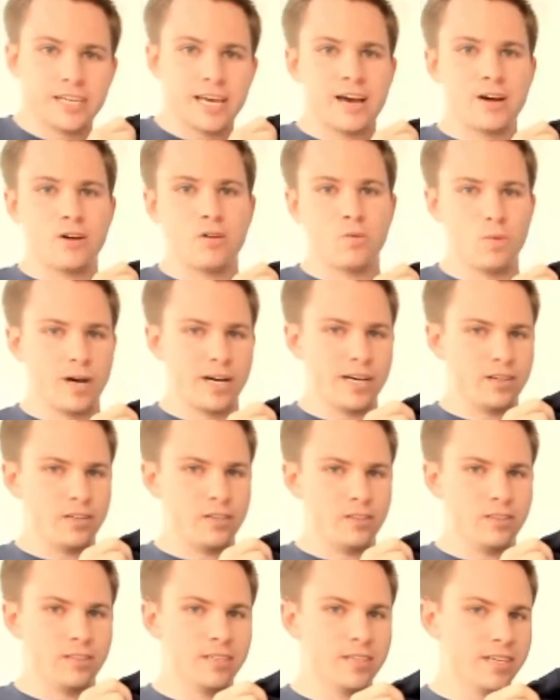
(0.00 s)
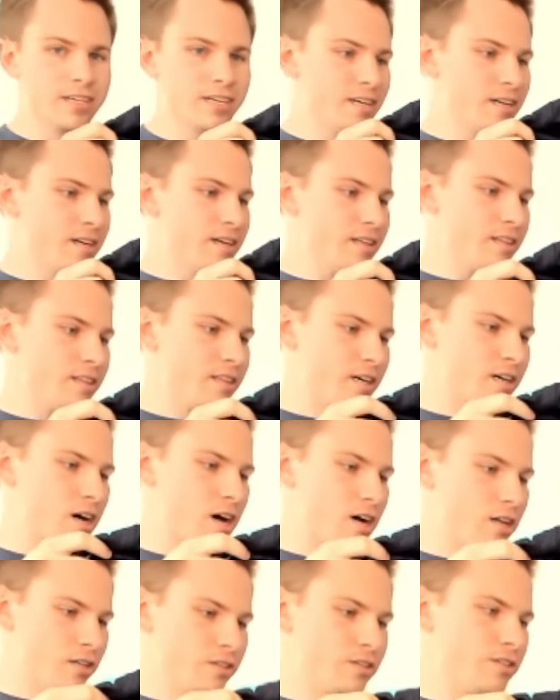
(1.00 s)
how well the
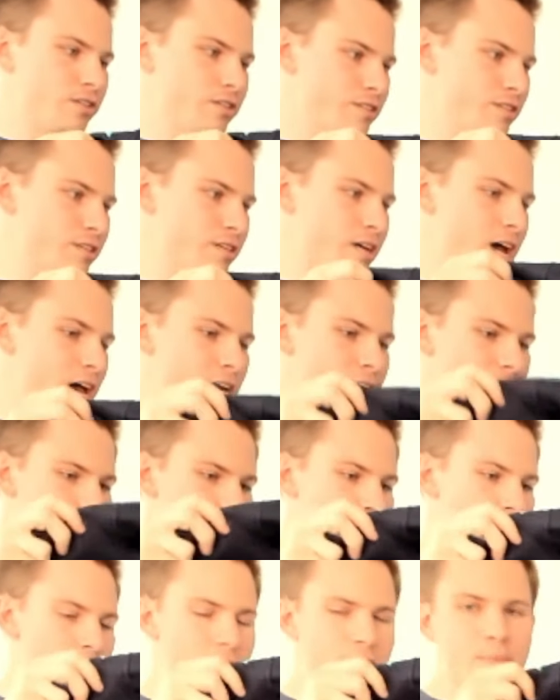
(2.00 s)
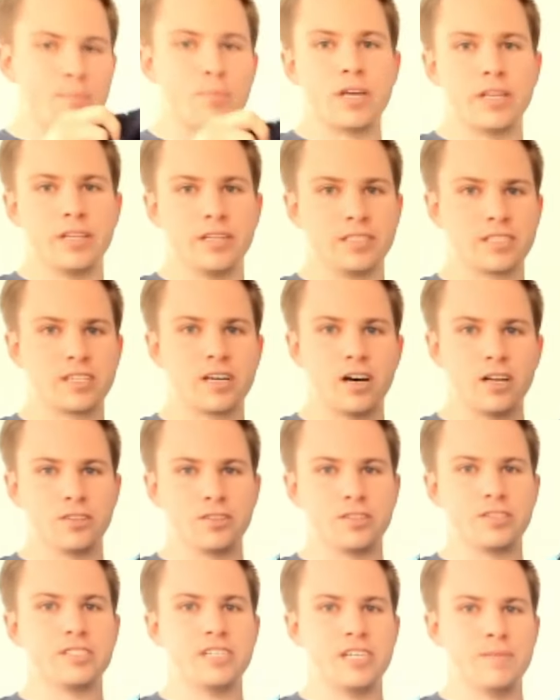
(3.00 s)
colors kind of pop and this
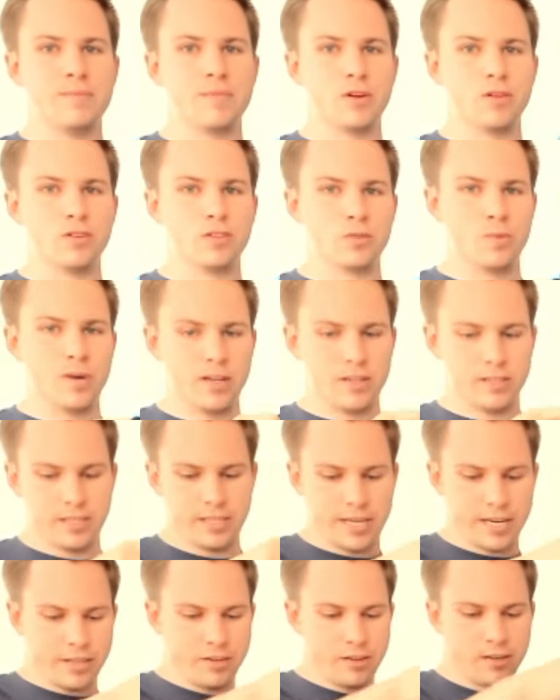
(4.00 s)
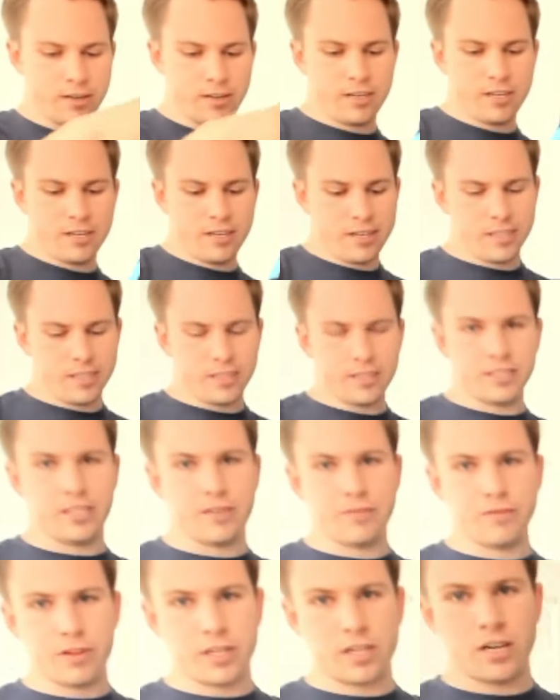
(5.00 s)
color scheme goes well together. The
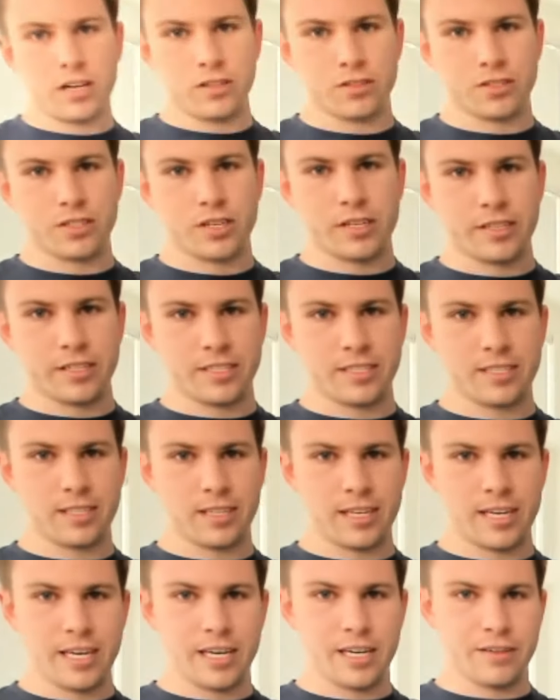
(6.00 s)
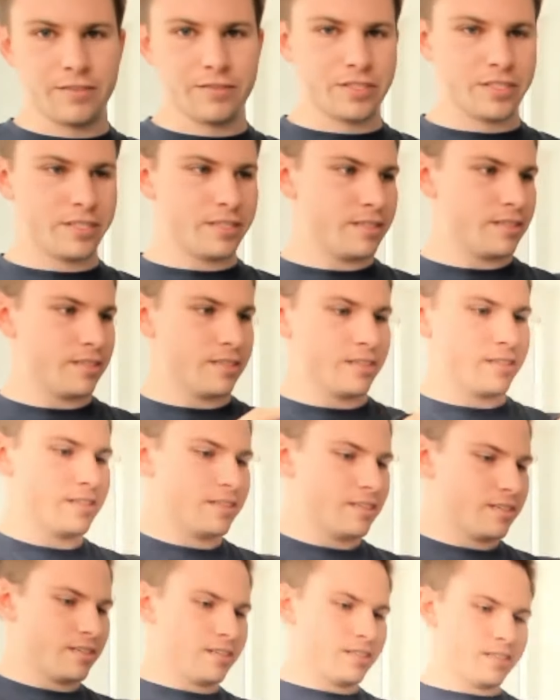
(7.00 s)
different colors on the sleeves,
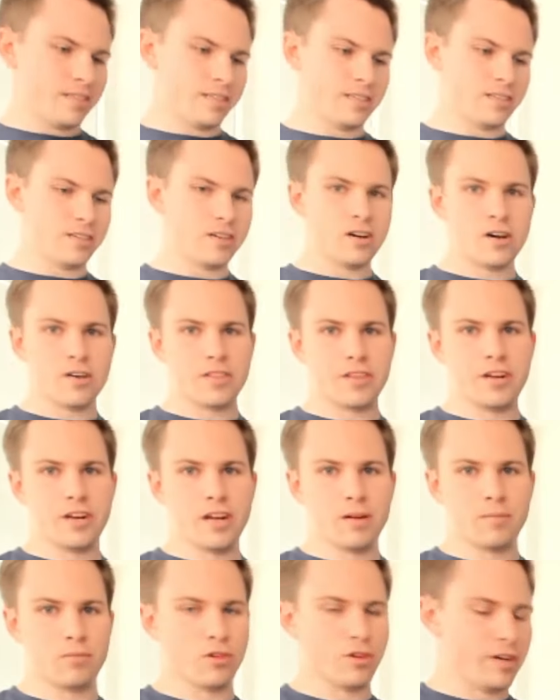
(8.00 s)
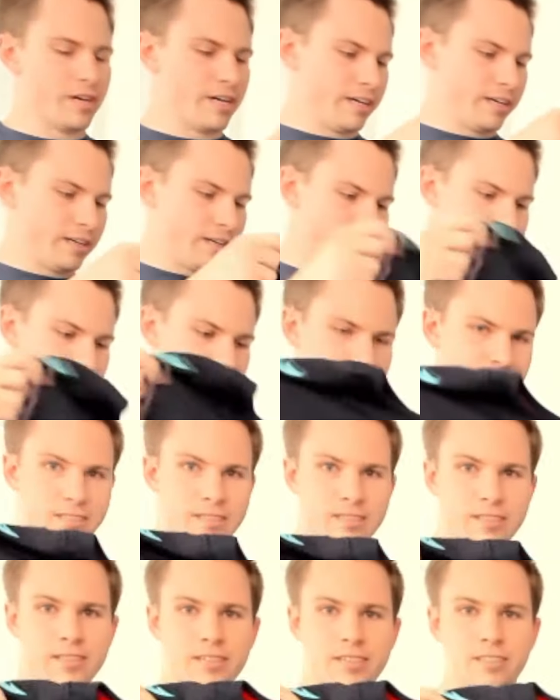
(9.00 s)
on the numbering.
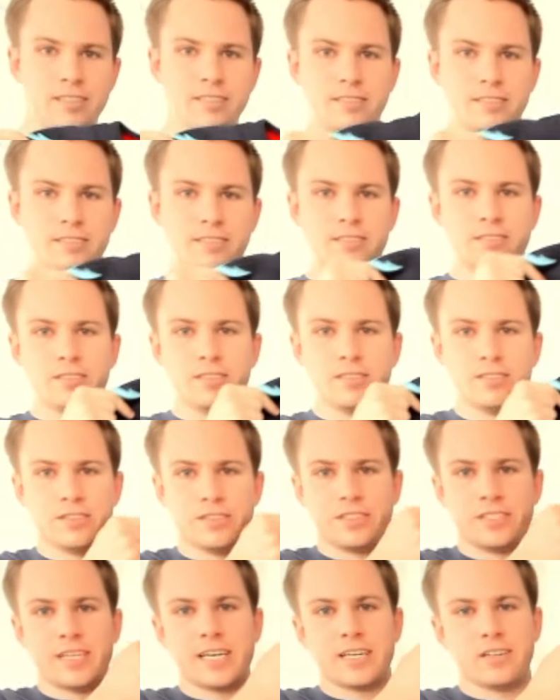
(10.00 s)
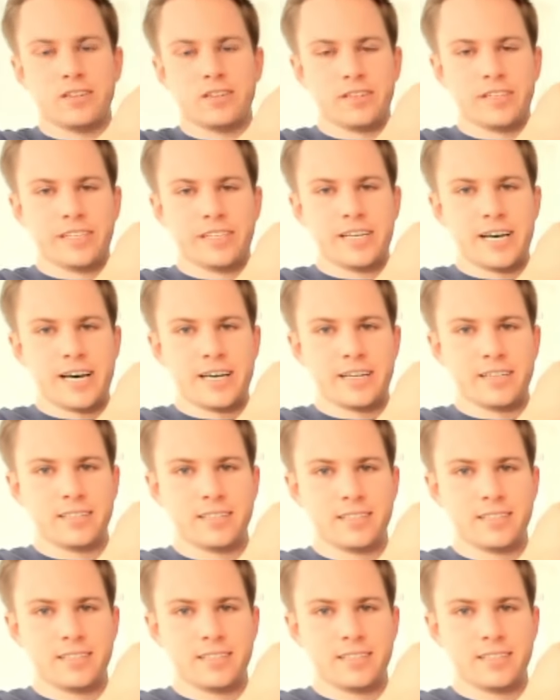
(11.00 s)
Just take a look at that.